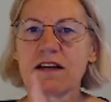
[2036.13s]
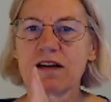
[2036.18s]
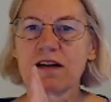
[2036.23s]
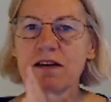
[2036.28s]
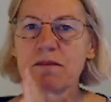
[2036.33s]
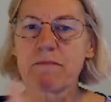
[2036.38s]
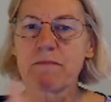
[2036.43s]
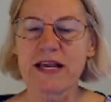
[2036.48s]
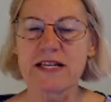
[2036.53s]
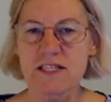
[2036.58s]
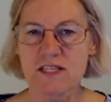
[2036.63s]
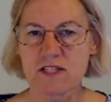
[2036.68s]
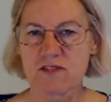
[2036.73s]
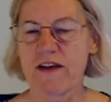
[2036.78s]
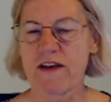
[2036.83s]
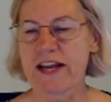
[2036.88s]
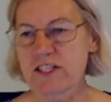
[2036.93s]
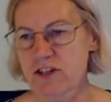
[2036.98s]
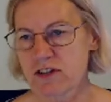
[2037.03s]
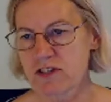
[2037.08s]
basis
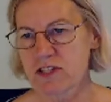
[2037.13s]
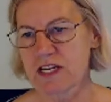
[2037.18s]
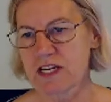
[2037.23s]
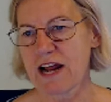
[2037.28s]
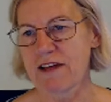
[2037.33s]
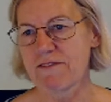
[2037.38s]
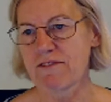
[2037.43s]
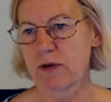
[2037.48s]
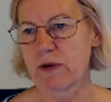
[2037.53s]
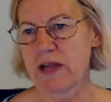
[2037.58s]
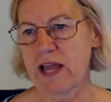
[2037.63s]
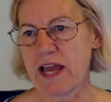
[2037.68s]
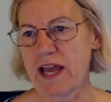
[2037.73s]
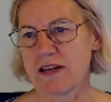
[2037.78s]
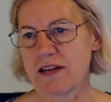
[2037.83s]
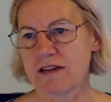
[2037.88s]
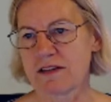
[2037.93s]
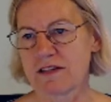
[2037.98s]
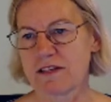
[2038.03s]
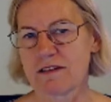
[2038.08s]
vectors that I've
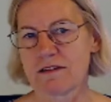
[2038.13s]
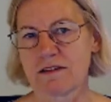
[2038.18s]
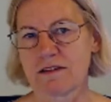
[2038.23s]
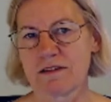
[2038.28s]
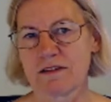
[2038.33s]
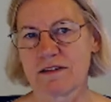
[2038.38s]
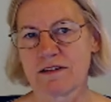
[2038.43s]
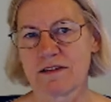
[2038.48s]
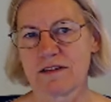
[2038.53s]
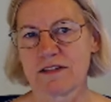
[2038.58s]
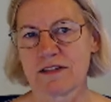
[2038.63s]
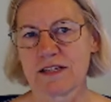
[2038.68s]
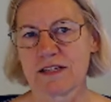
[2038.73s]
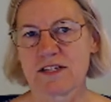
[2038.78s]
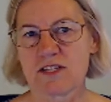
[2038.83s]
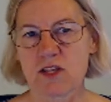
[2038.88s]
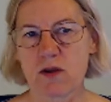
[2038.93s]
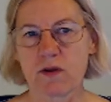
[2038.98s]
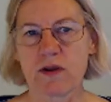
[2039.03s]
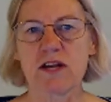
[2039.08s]
created.
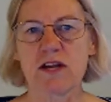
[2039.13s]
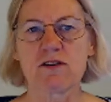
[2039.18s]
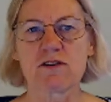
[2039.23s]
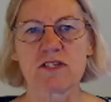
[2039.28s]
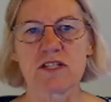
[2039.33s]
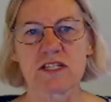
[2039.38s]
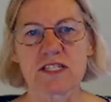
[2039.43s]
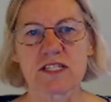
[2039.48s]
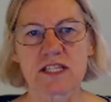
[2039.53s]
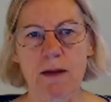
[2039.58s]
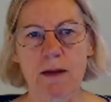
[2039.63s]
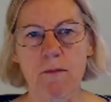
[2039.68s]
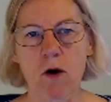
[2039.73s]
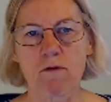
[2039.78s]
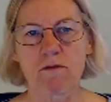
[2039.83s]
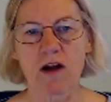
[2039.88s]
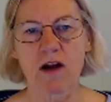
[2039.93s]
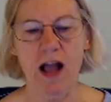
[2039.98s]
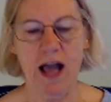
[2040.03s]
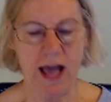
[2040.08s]
So here's a sum
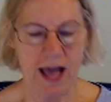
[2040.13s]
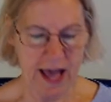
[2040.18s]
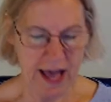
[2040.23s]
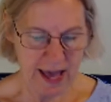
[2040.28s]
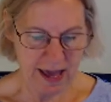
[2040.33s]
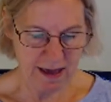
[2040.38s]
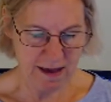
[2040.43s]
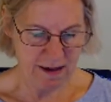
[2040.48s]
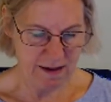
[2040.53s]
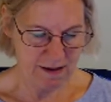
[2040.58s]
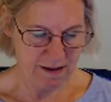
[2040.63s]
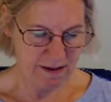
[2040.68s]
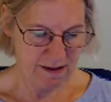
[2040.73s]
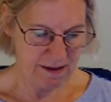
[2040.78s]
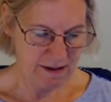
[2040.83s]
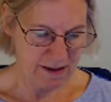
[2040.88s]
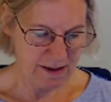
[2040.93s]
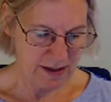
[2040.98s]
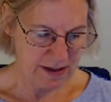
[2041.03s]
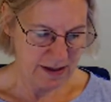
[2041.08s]
over I,
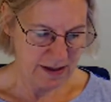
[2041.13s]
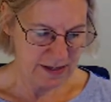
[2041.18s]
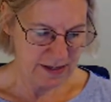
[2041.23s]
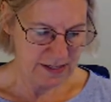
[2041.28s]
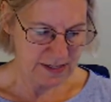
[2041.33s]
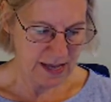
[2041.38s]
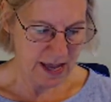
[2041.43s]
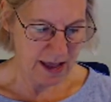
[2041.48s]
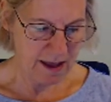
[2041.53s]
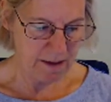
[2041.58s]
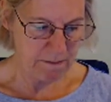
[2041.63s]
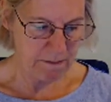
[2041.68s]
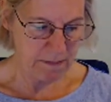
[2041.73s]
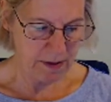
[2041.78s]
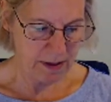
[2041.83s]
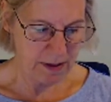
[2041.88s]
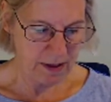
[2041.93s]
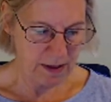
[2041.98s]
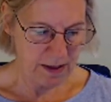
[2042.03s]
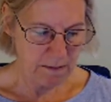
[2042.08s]

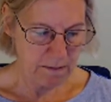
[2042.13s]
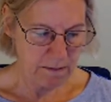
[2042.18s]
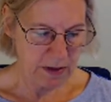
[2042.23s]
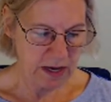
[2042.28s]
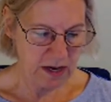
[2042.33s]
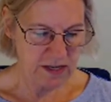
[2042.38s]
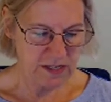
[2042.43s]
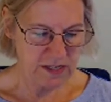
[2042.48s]
sum, because